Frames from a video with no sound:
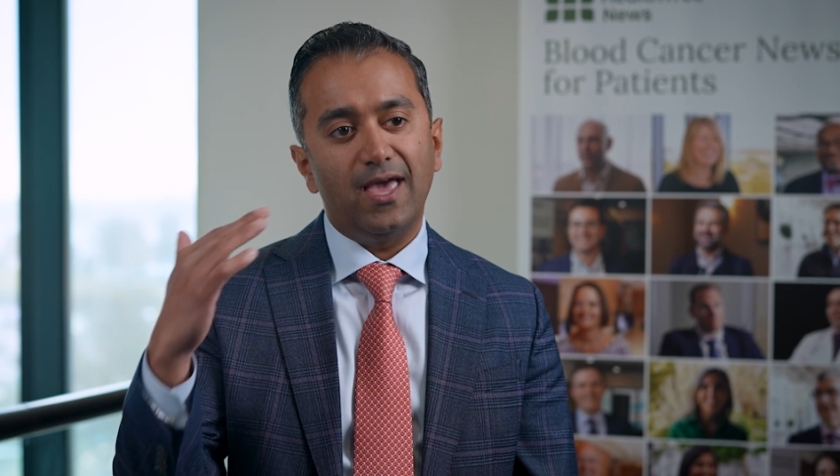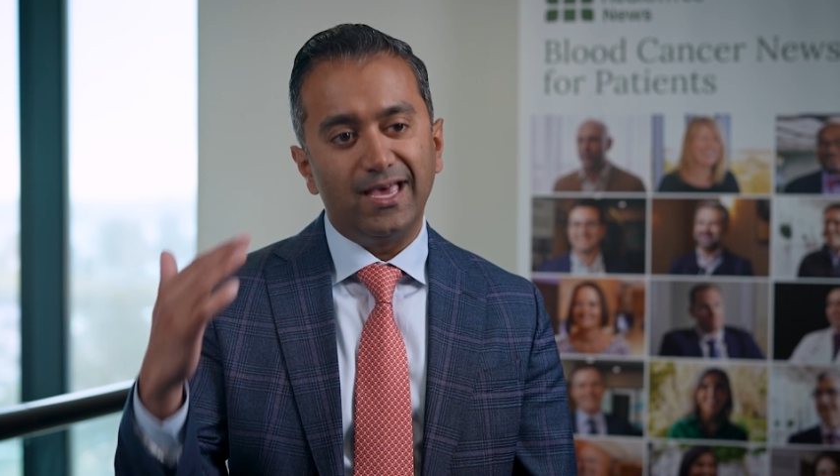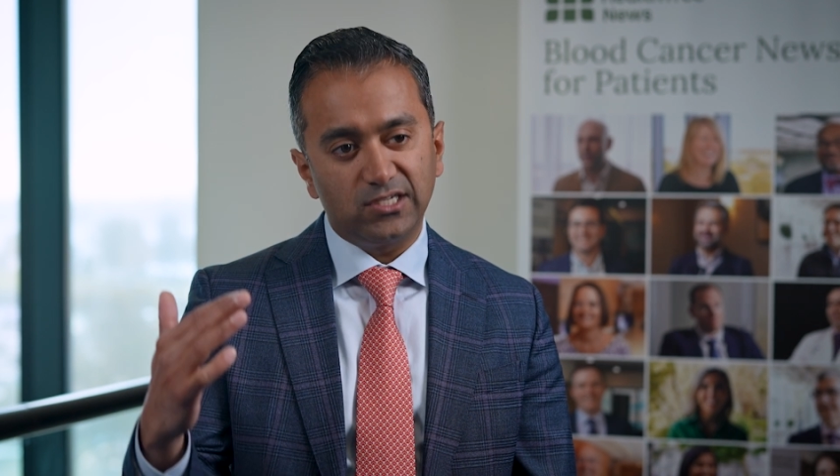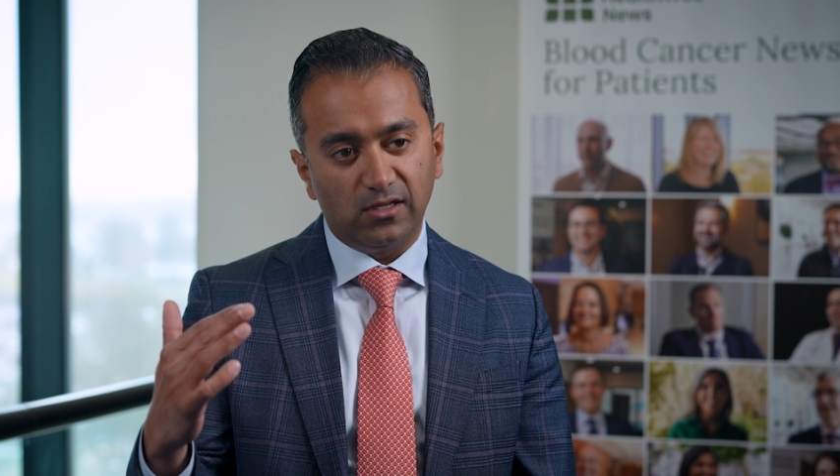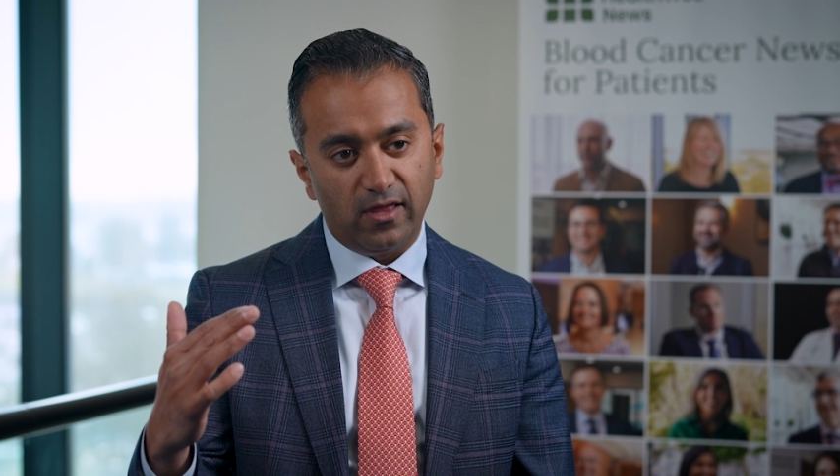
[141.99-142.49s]

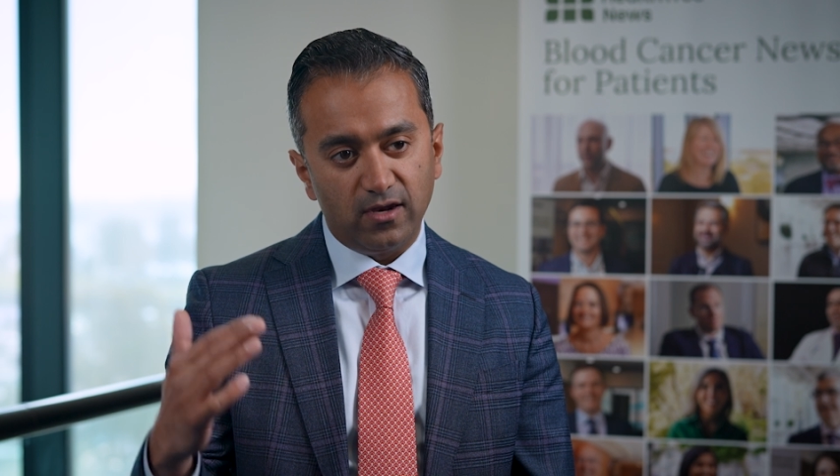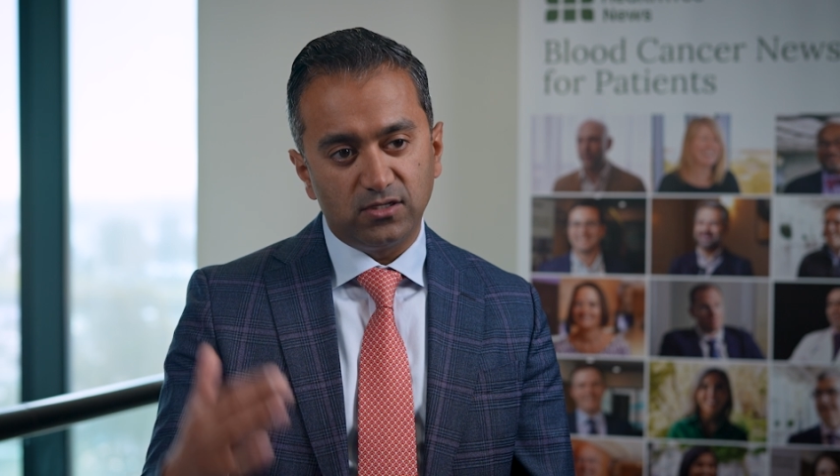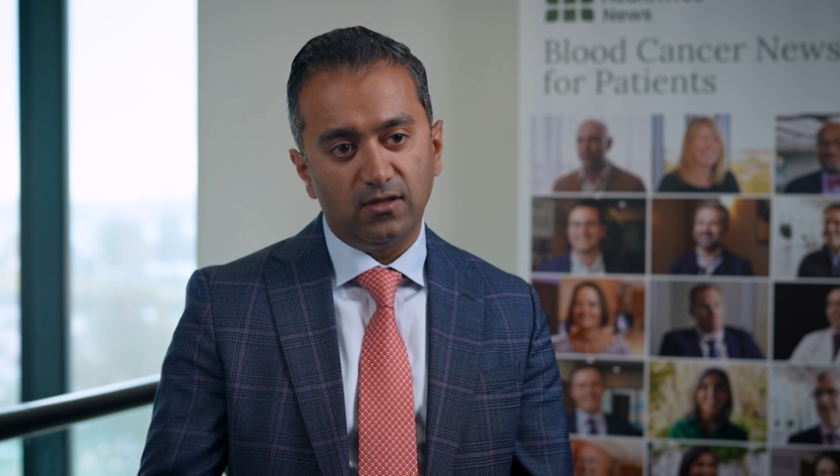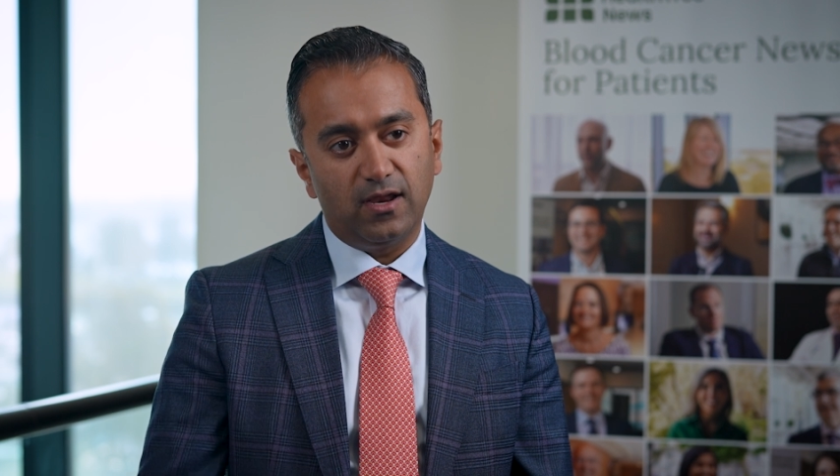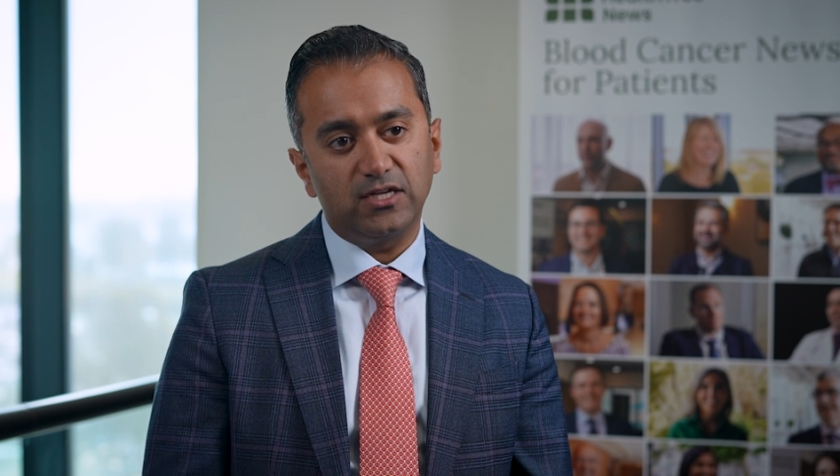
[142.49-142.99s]
escalated
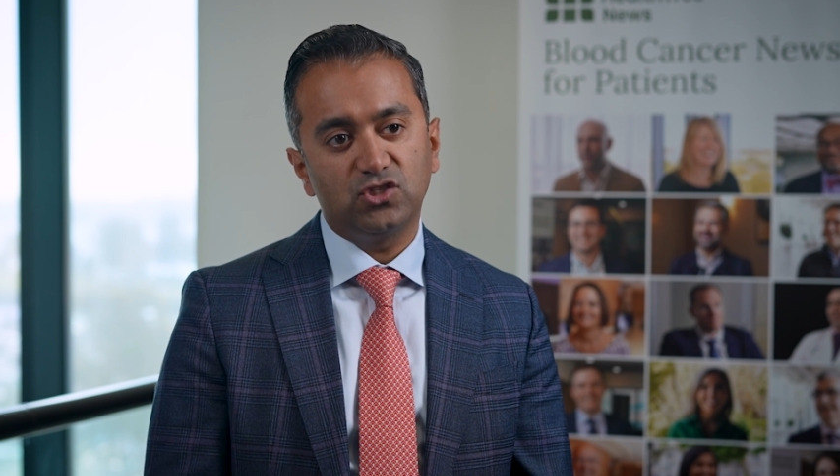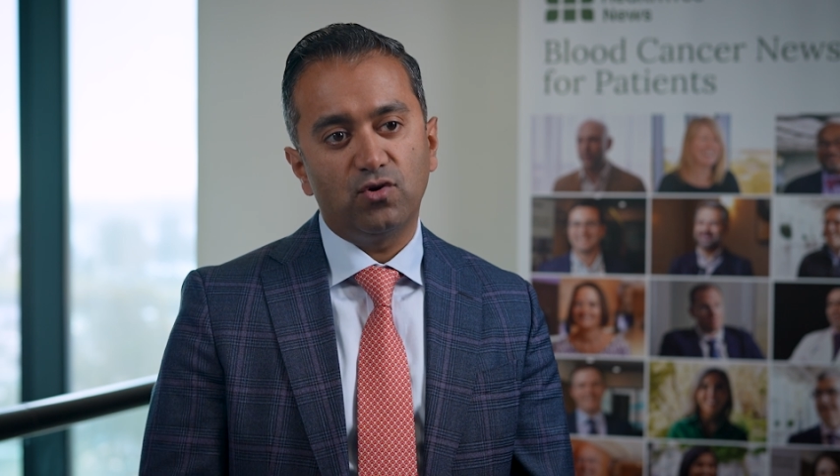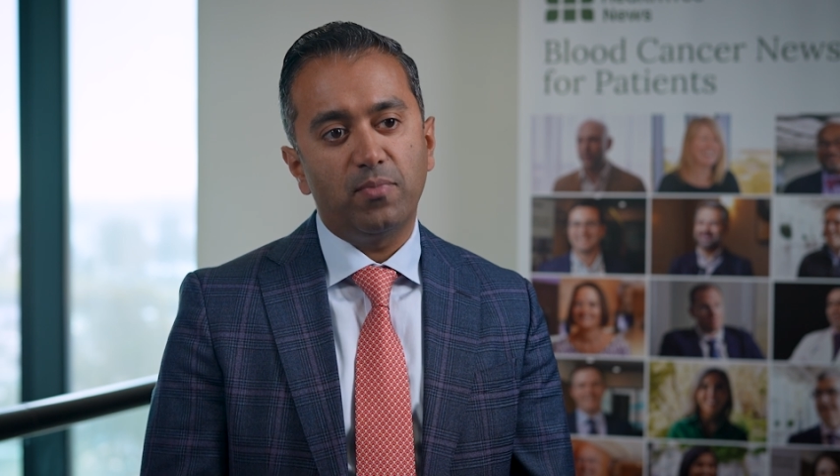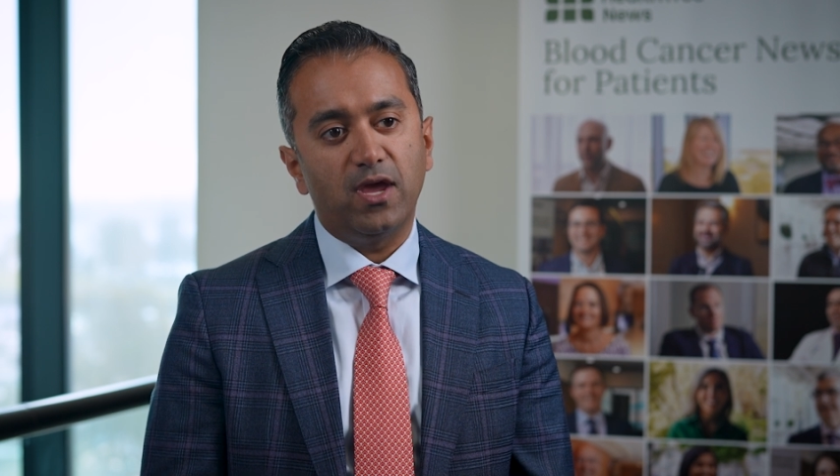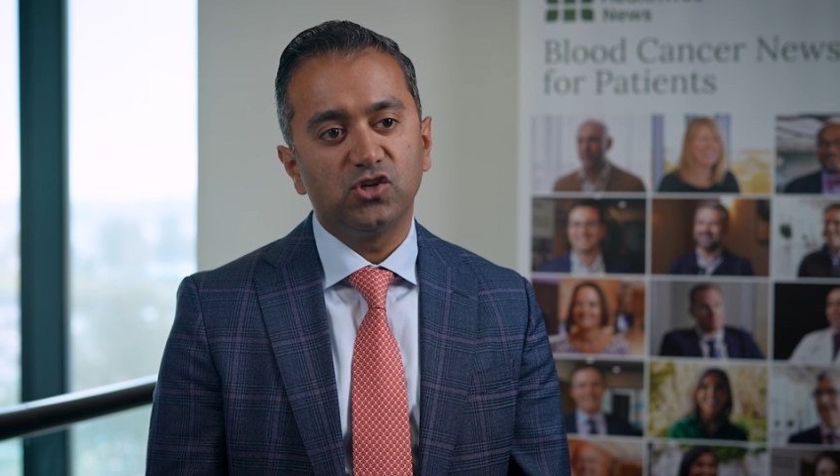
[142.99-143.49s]
to the next
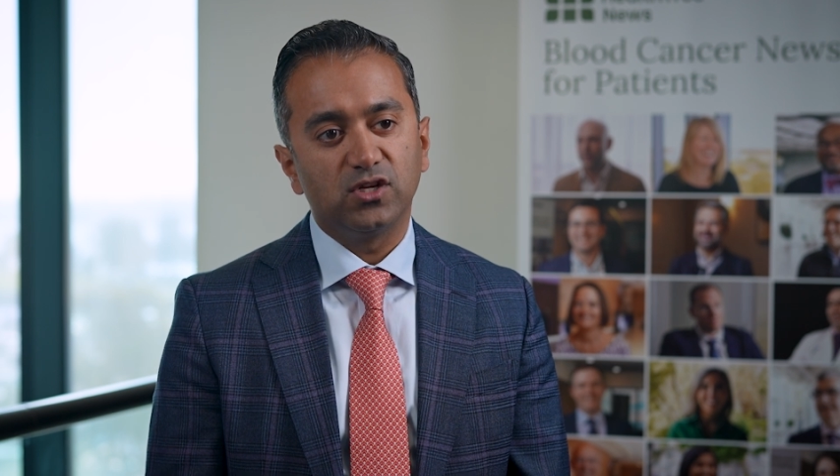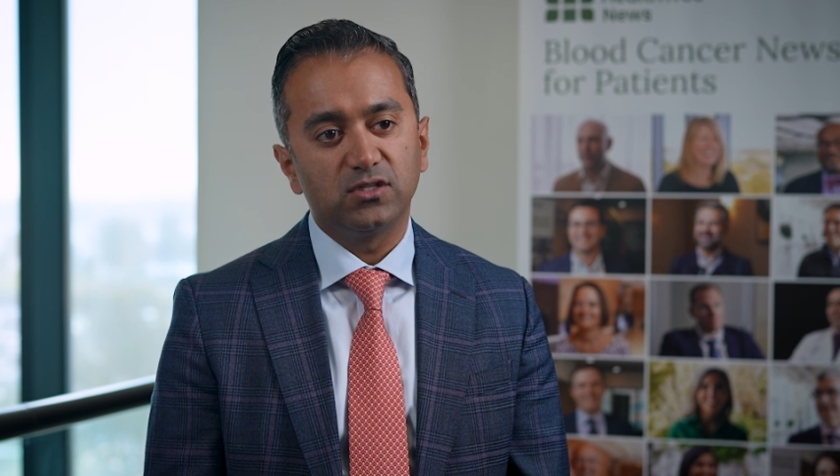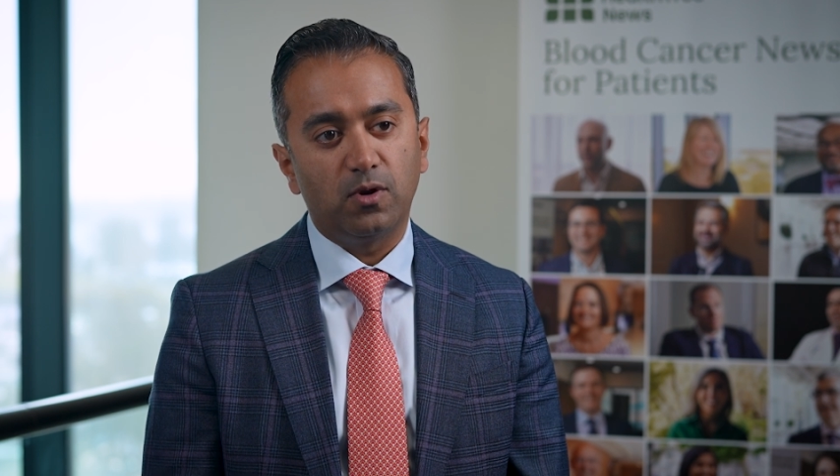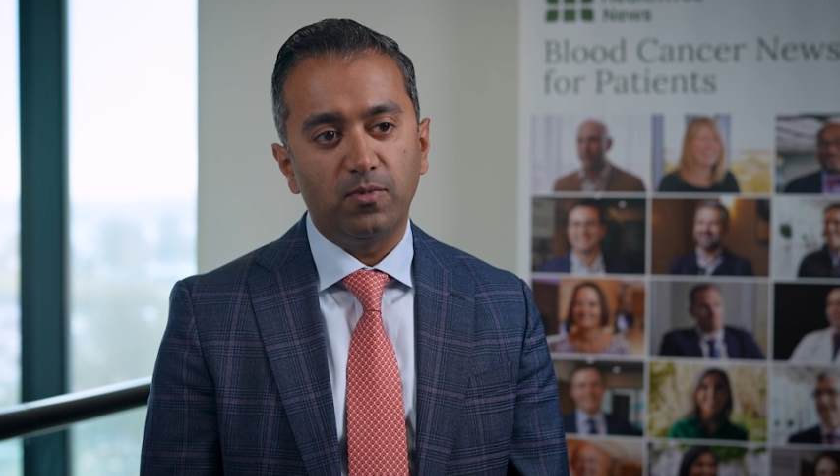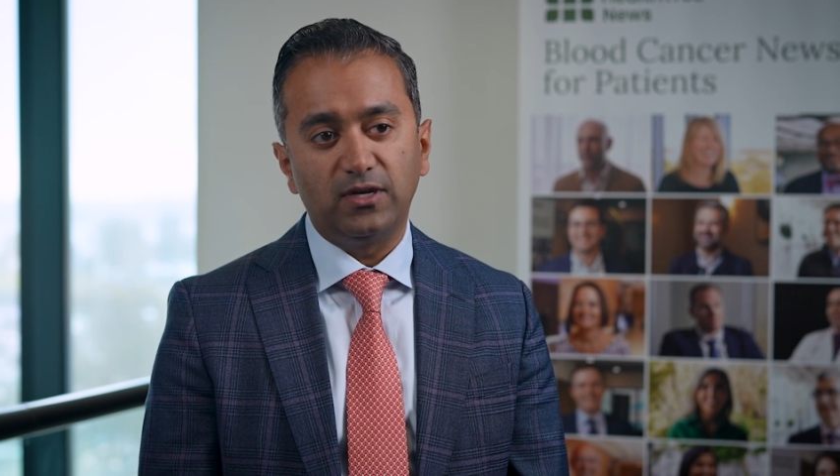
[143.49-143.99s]
three patients when we